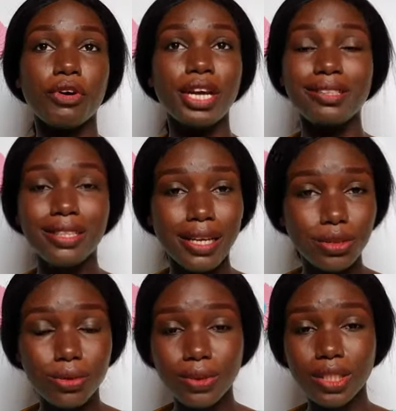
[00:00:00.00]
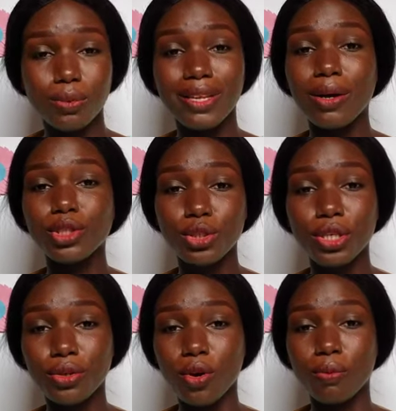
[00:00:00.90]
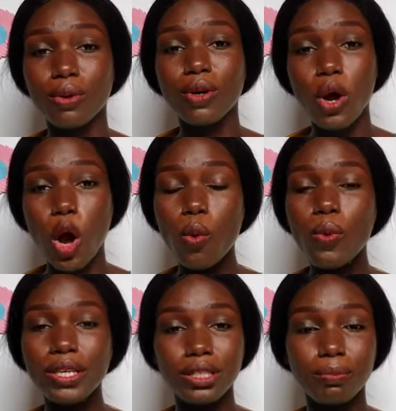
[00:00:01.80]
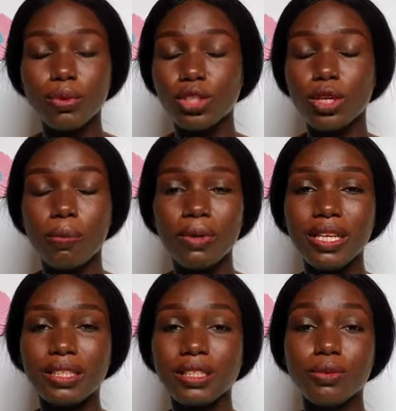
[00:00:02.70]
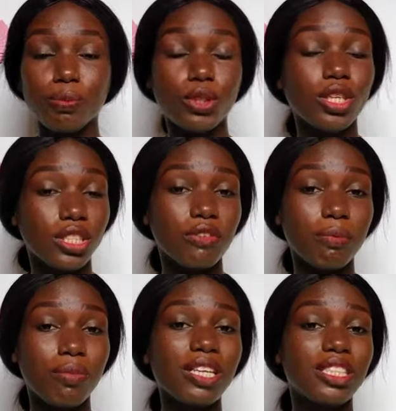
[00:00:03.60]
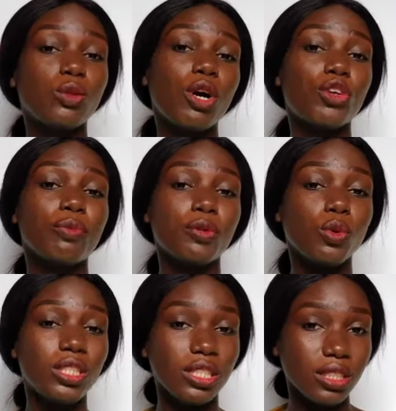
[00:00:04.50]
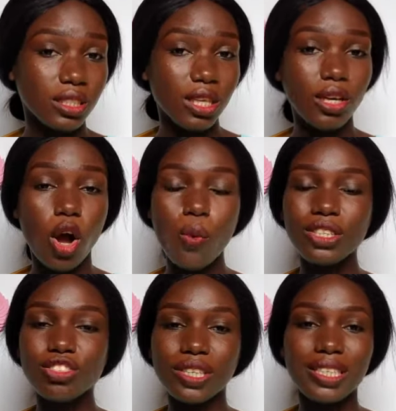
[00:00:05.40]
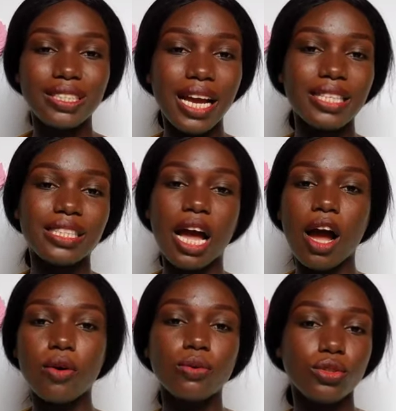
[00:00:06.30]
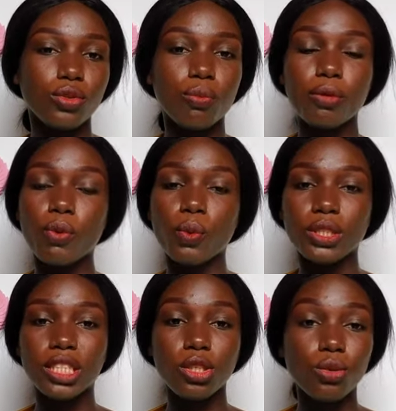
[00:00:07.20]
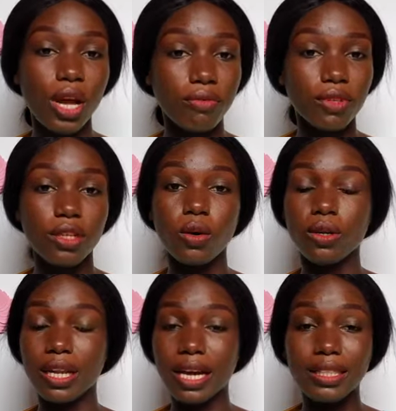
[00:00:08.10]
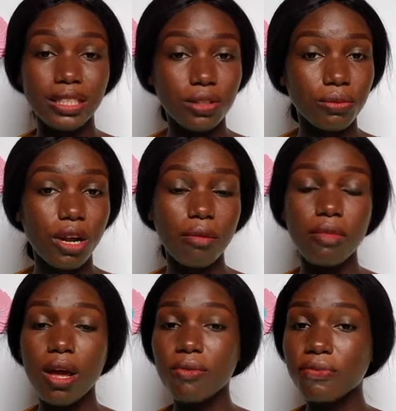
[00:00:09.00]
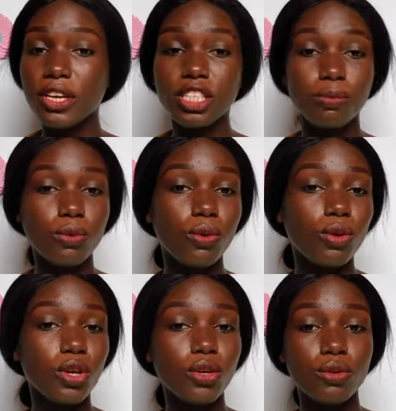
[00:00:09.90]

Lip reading: for a day, 2 days without showing up. Always put your place, put yourself in places where you've been noticed. Always strategize how, you know, people will see you every day online, Instagram, Facebook.